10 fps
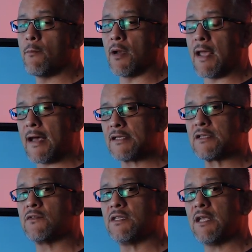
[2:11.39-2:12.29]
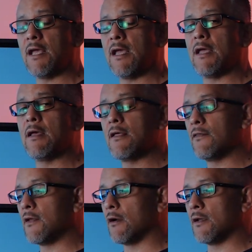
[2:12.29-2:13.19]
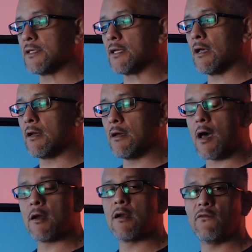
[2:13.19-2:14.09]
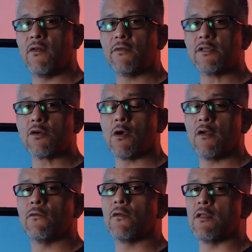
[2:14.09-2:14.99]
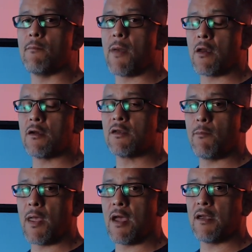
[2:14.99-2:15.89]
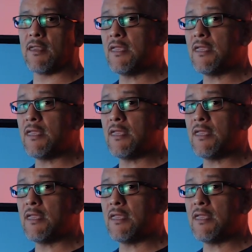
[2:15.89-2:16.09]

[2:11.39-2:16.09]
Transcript: but as of today, there is not enough inventory for the amount of demand,